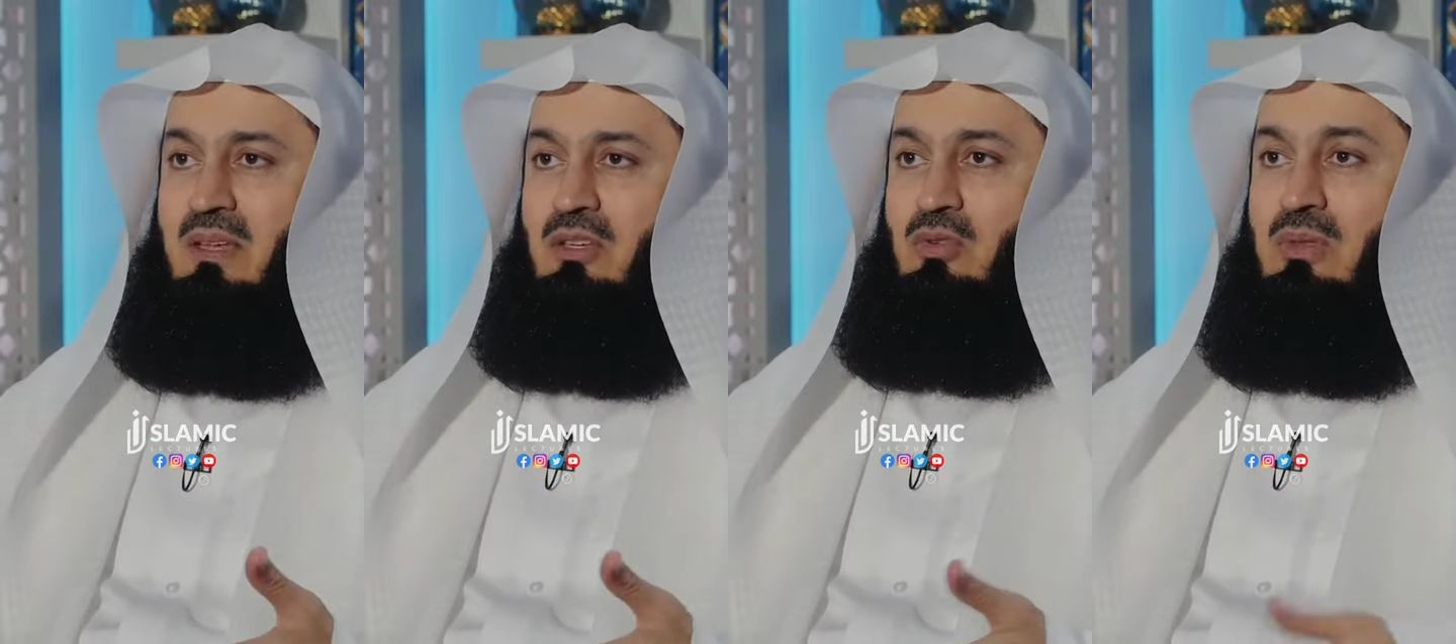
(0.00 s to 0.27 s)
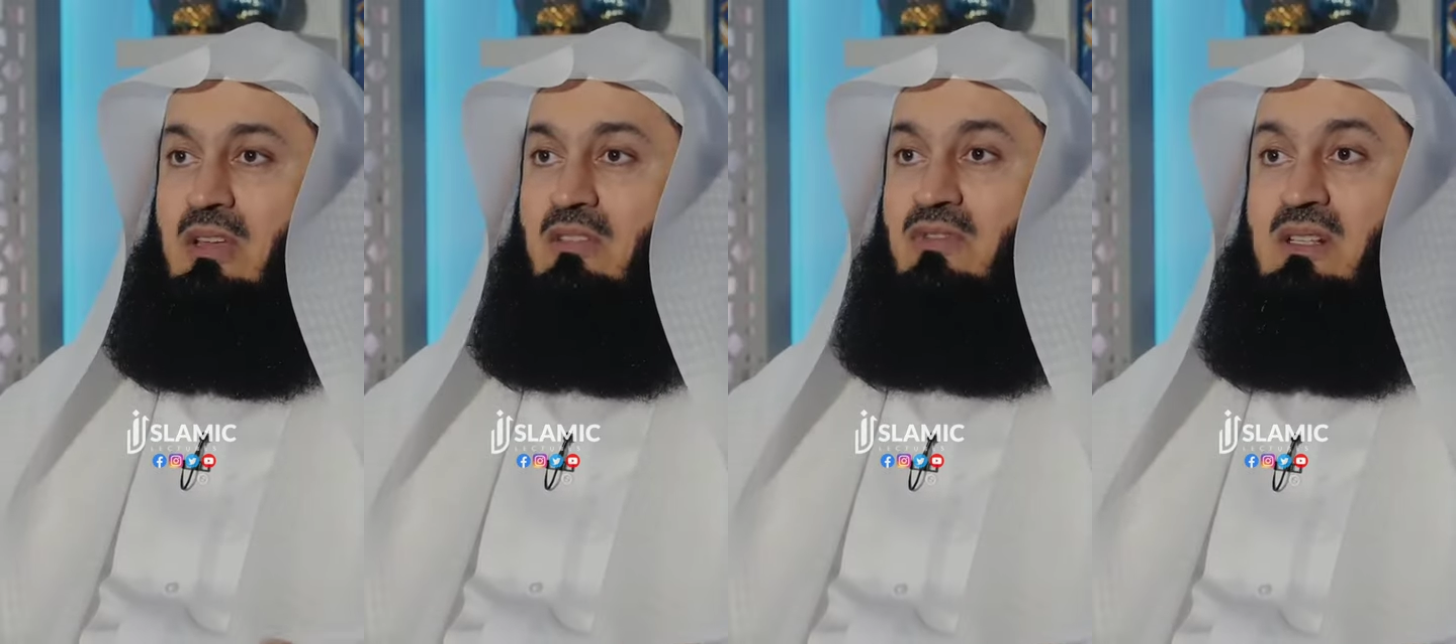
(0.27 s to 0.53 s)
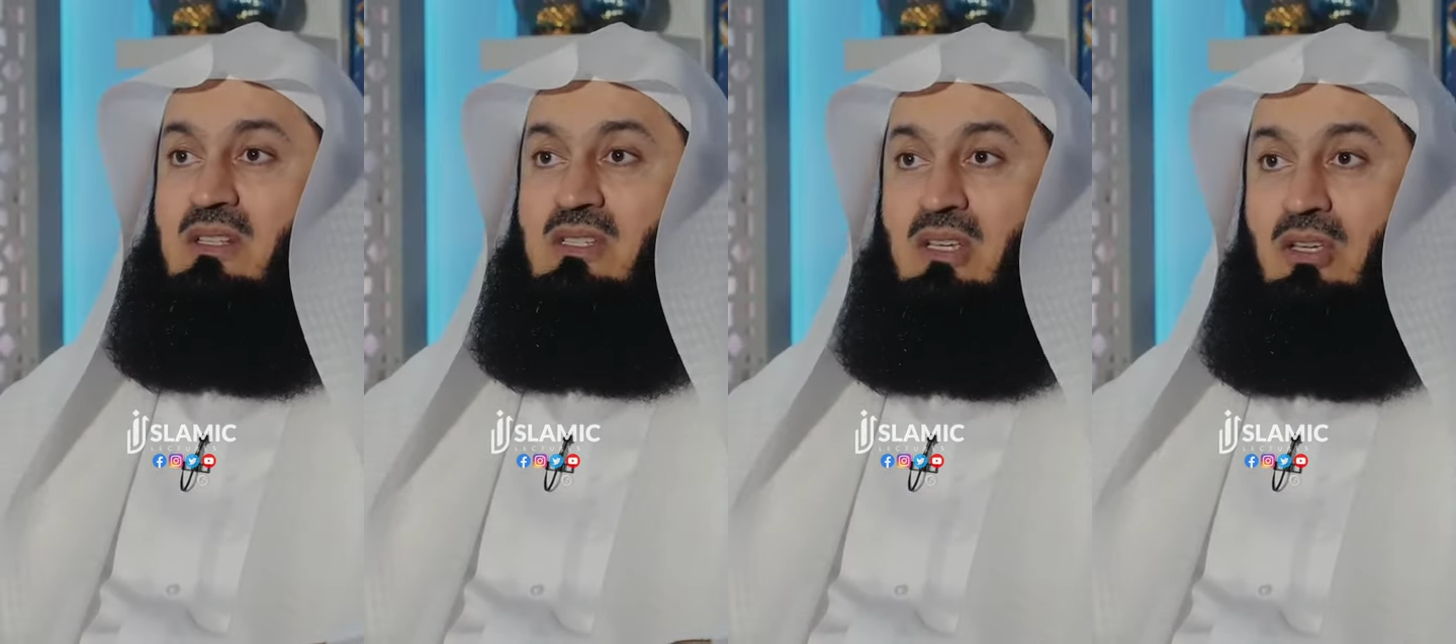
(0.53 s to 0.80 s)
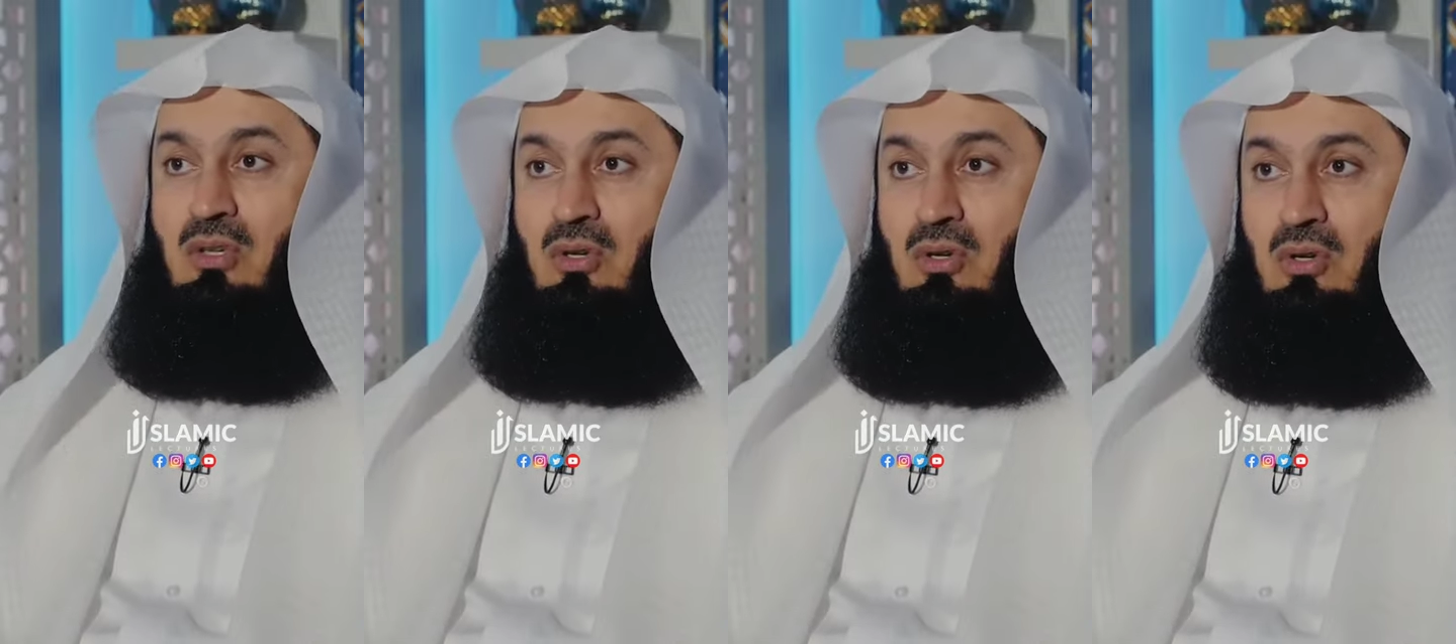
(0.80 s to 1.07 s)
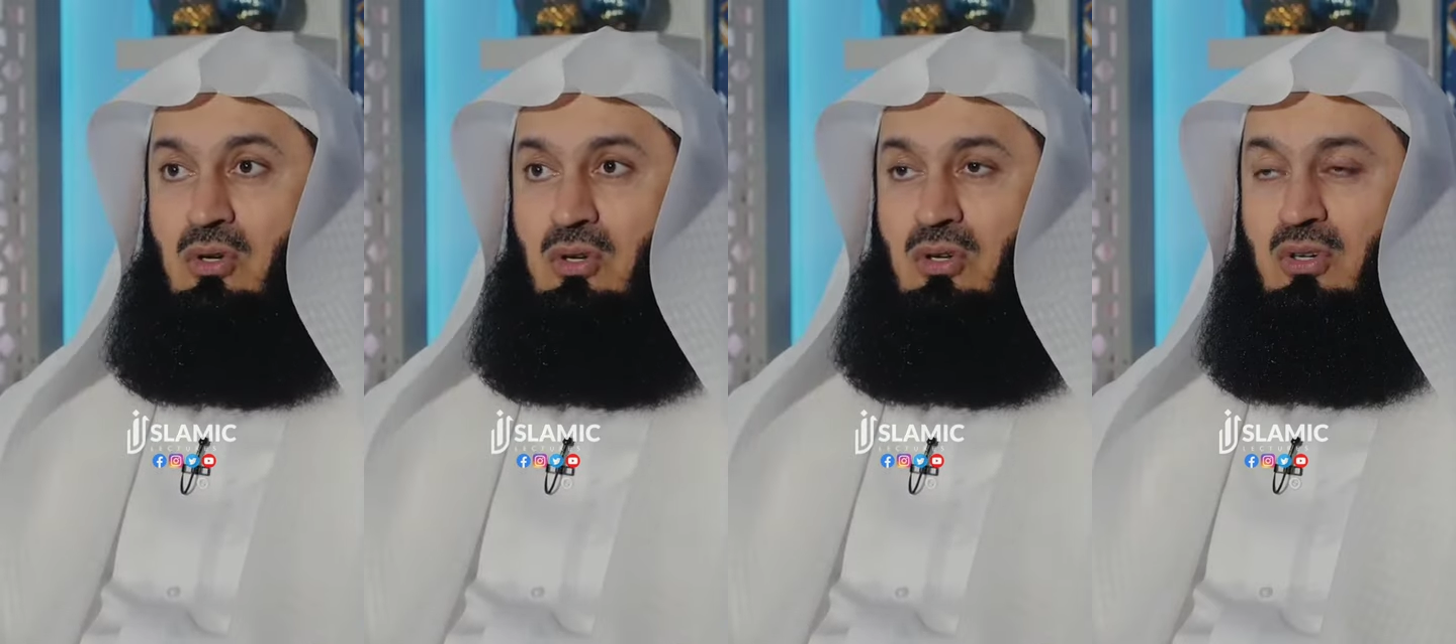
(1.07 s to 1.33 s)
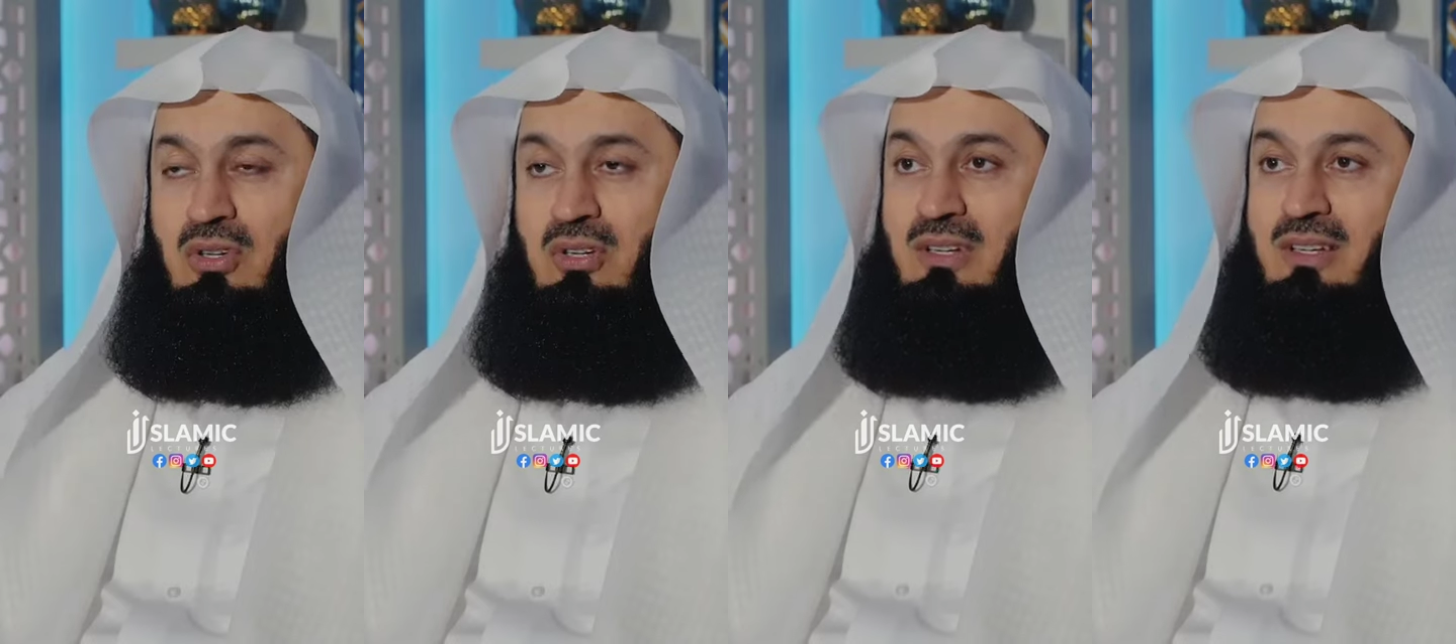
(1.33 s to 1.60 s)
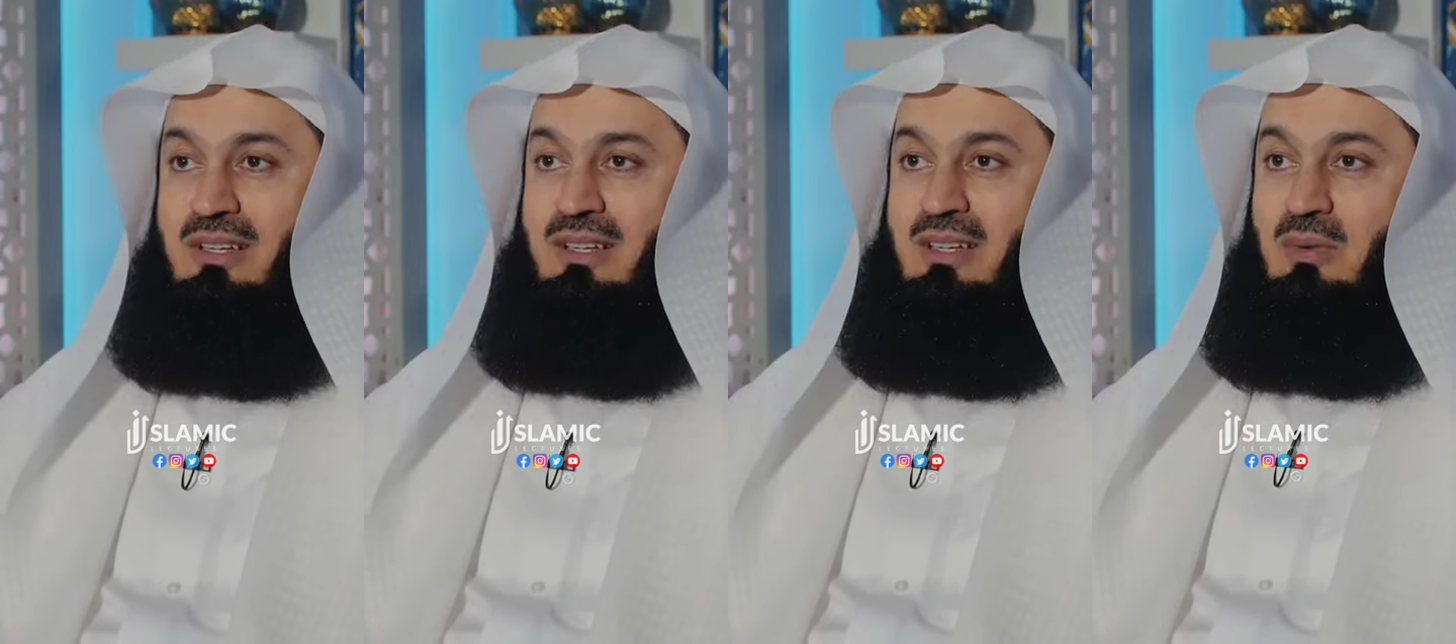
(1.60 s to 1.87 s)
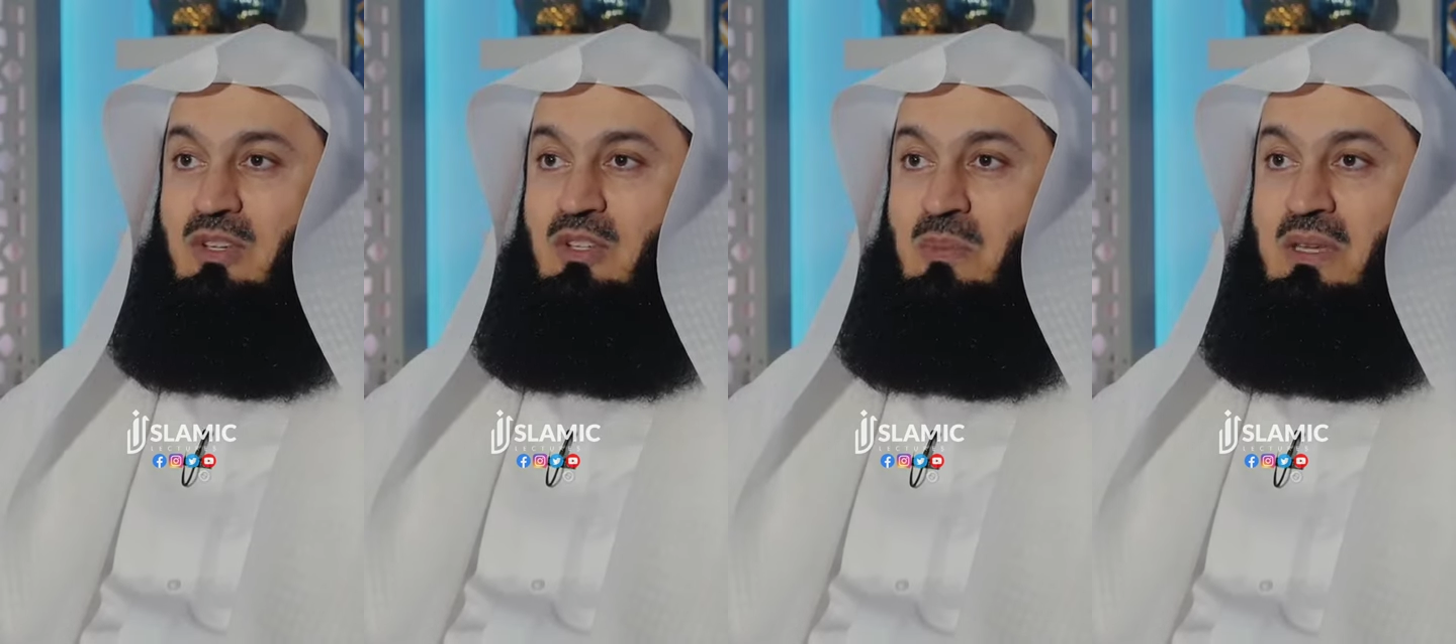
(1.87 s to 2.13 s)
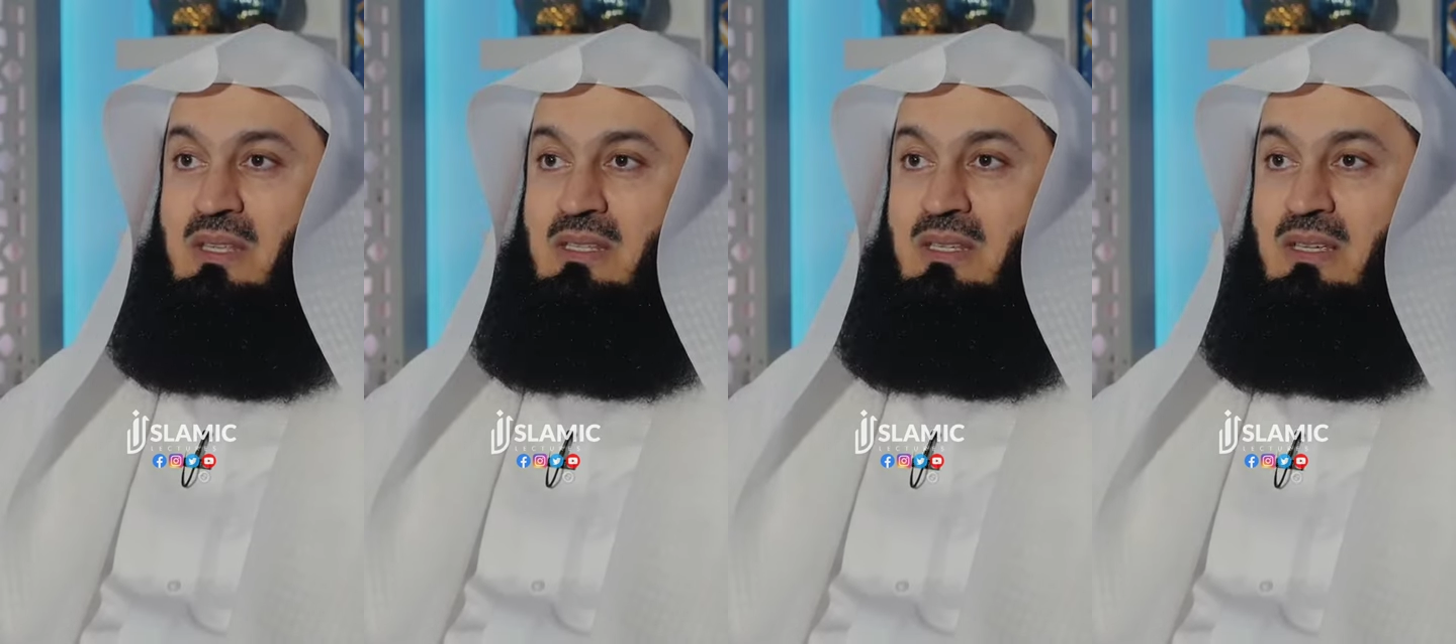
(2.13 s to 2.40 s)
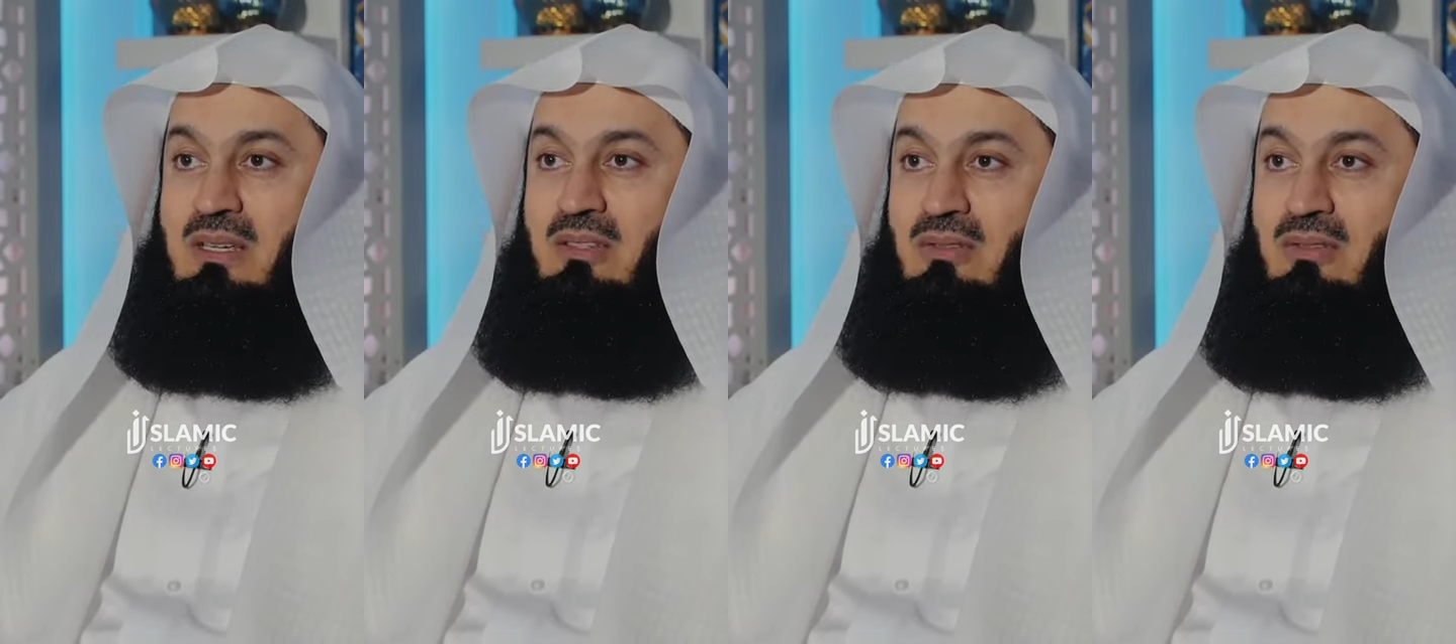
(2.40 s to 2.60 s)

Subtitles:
Do they feel secure? Which means,